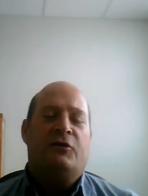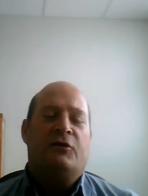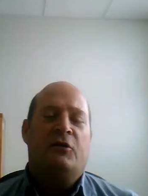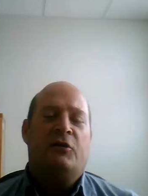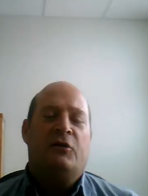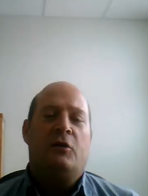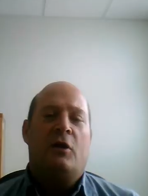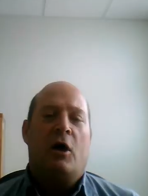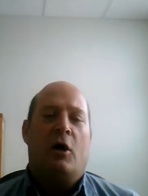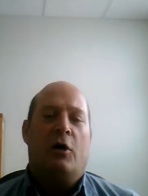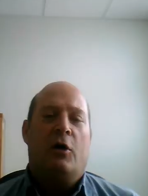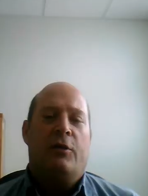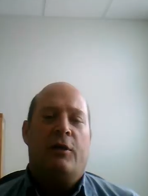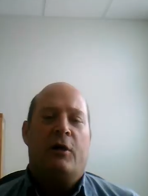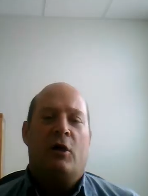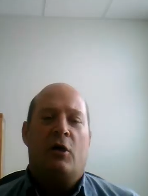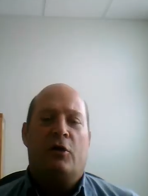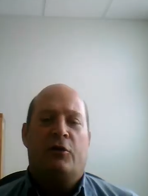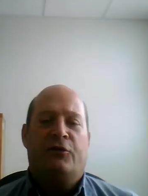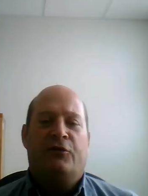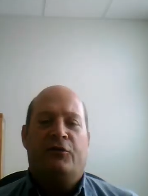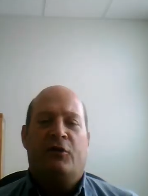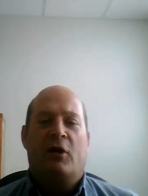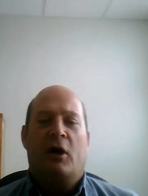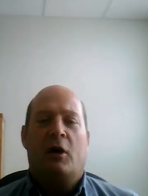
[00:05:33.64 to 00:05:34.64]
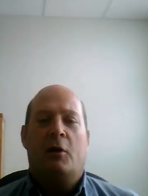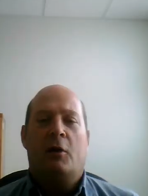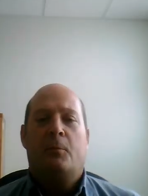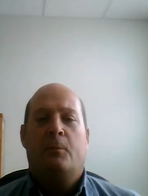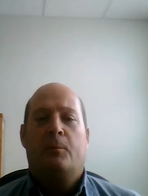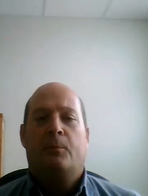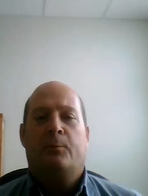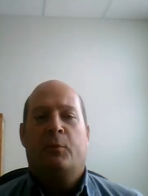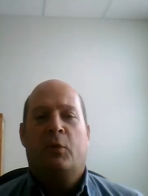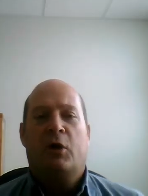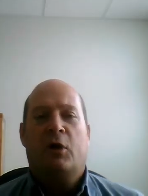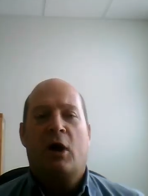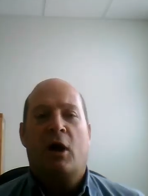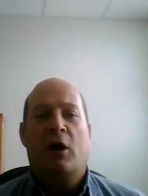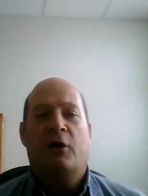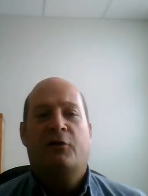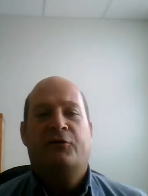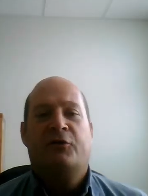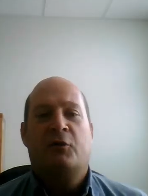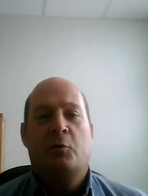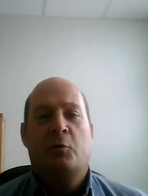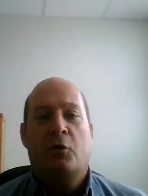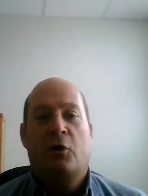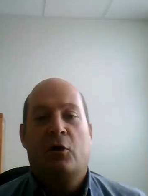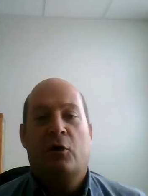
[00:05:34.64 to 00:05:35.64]
you know, there are some
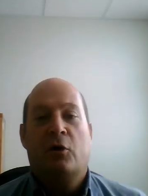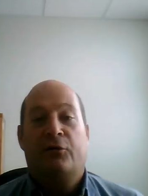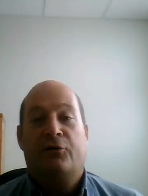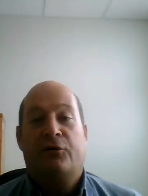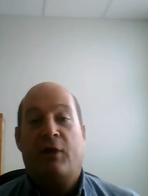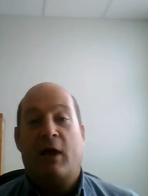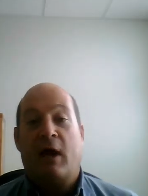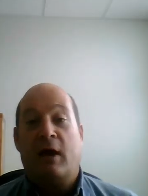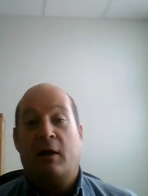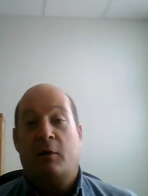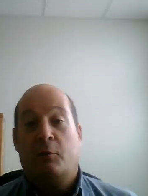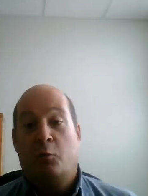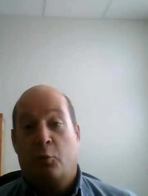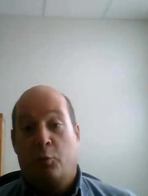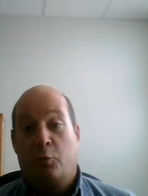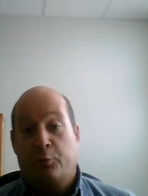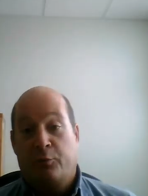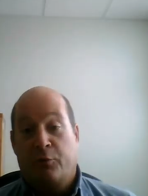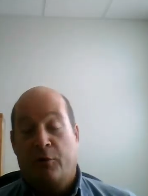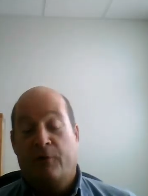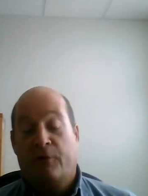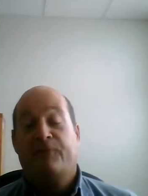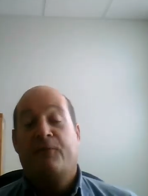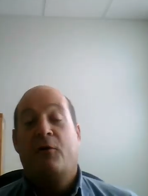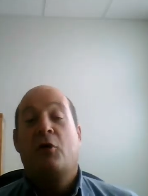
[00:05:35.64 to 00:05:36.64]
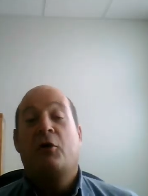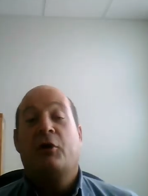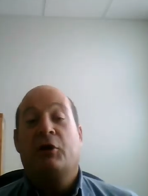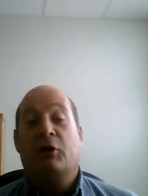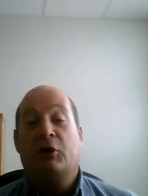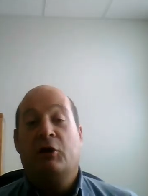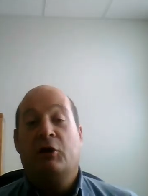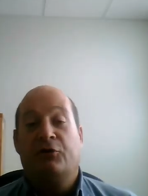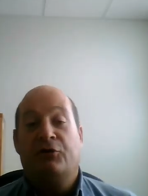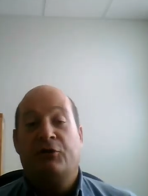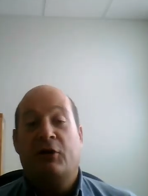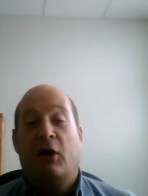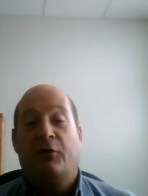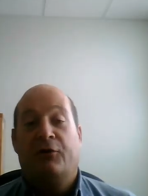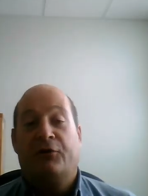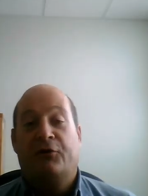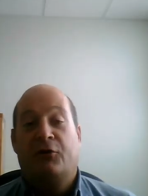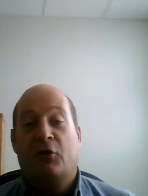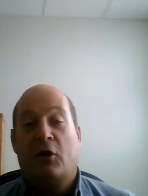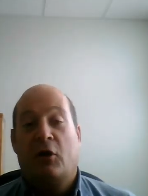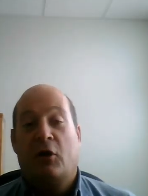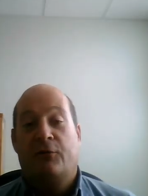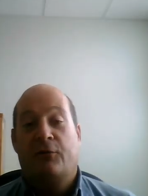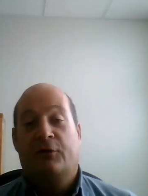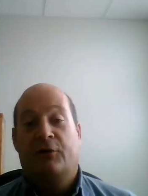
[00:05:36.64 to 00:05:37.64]
customers that prefer to use
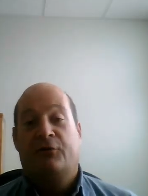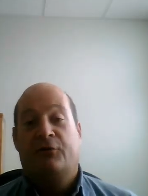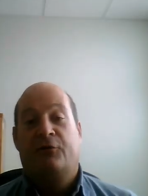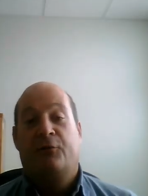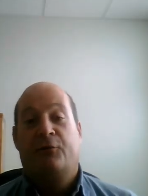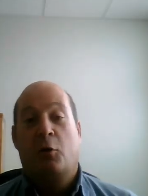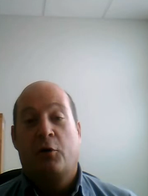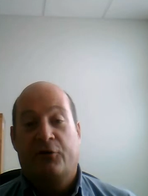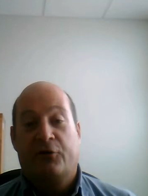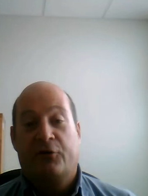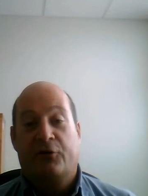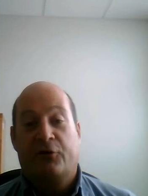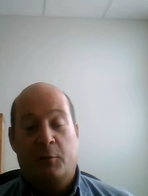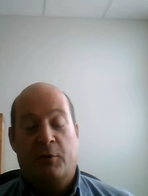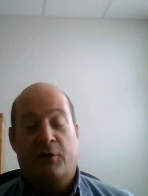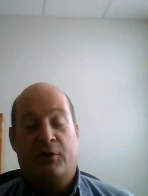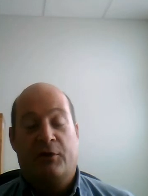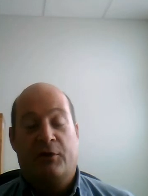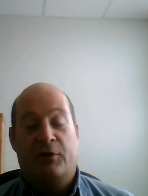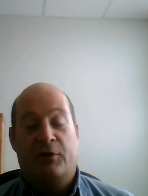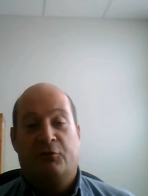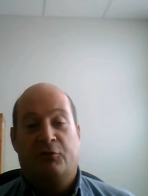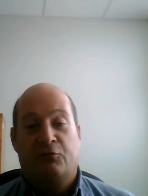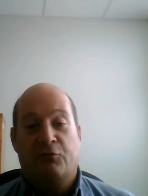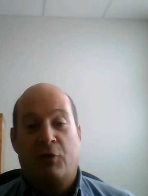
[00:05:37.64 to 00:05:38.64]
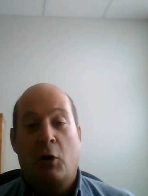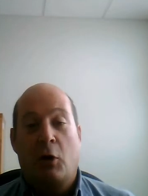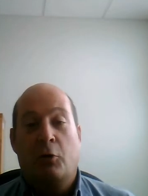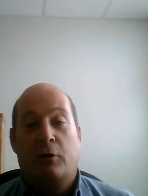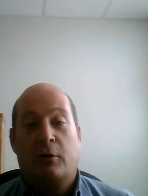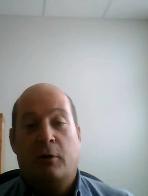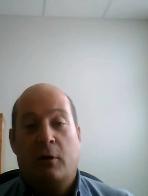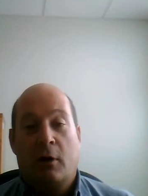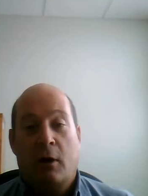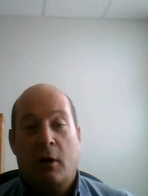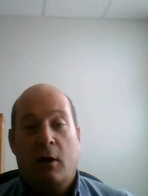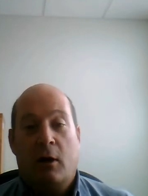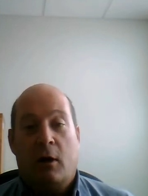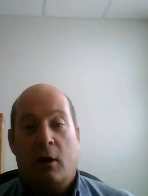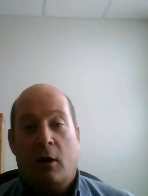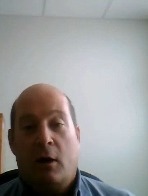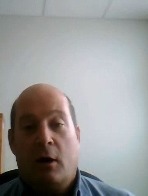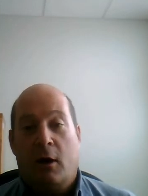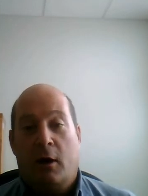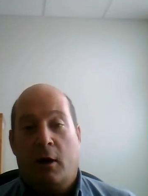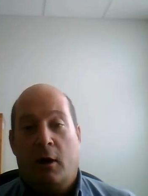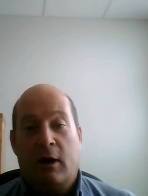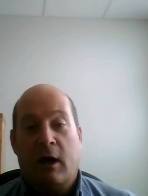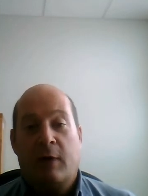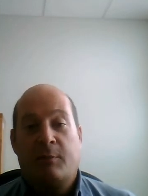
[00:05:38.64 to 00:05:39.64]
self-service for some of these rote
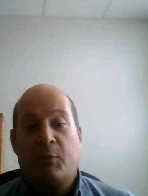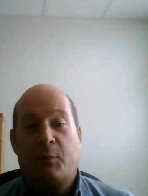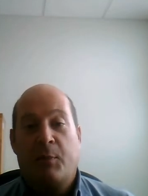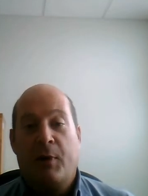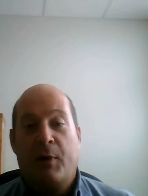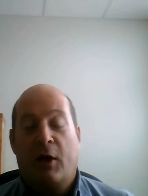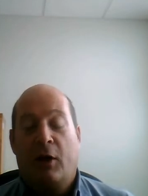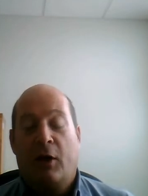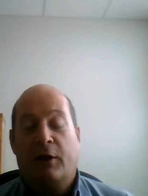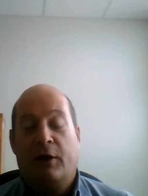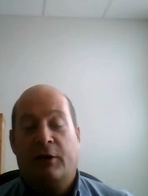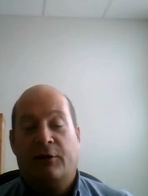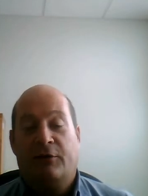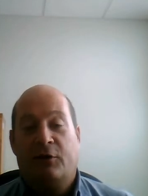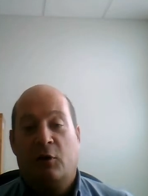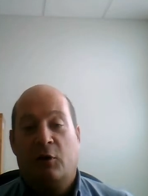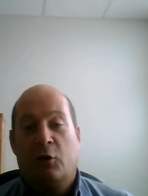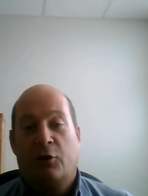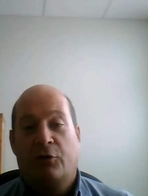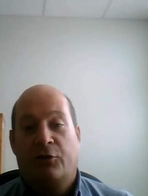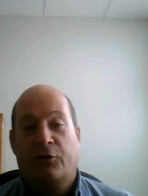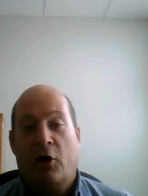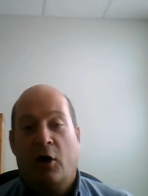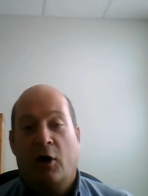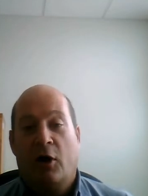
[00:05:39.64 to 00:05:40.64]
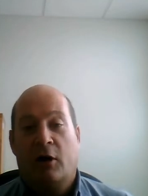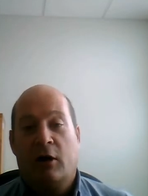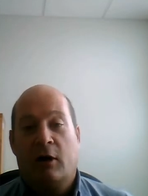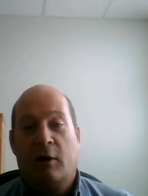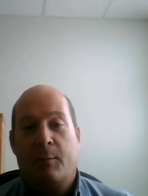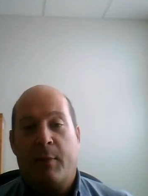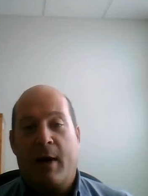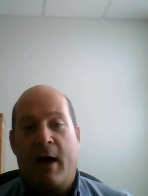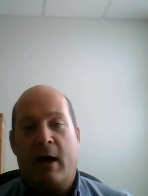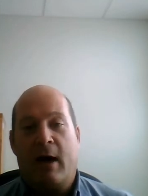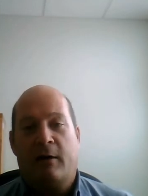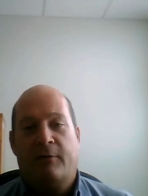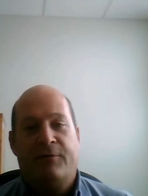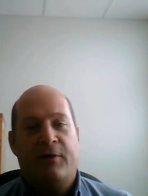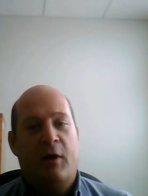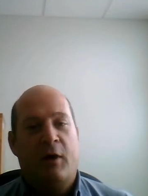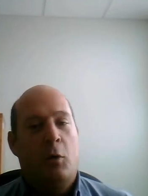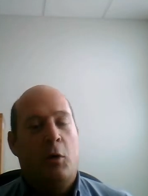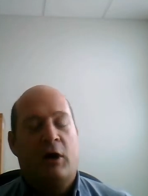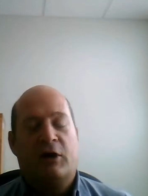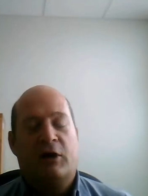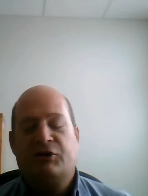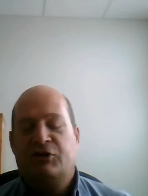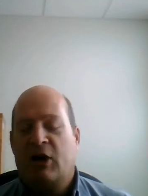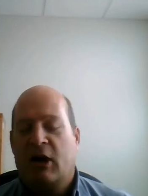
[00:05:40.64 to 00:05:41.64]
capabilities that we're talking about. If they
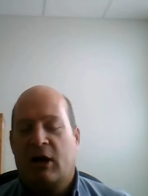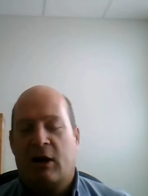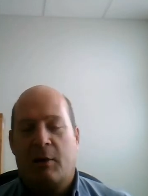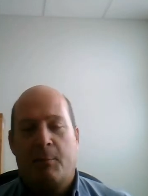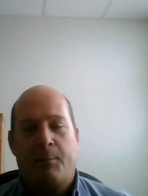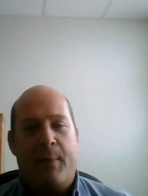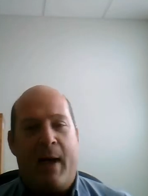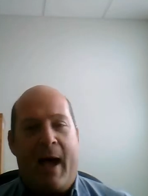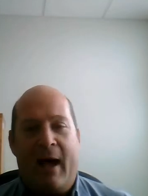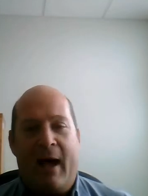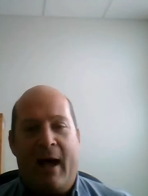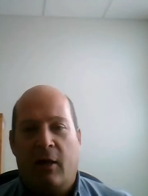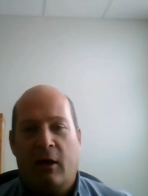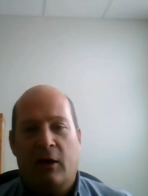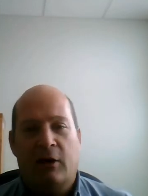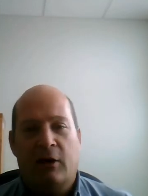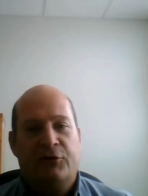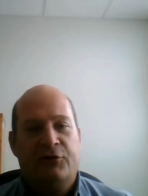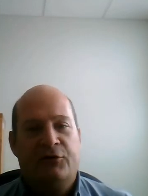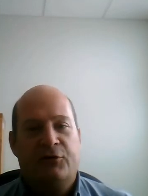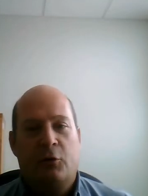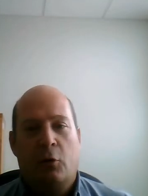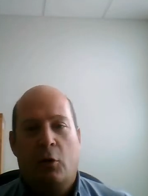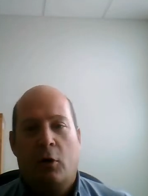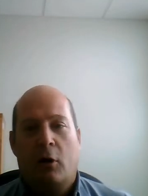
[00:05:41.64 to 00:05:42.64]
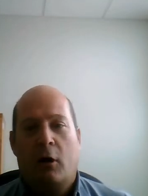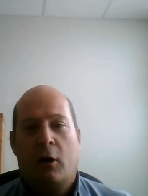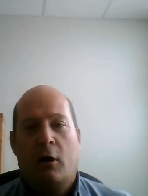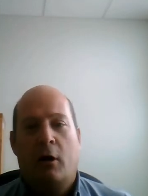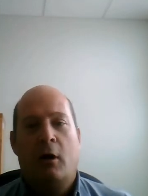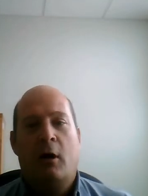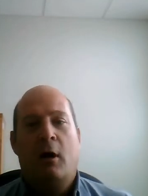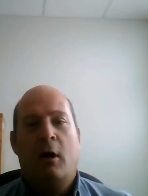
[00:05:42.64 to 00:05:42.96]
want to check a balance or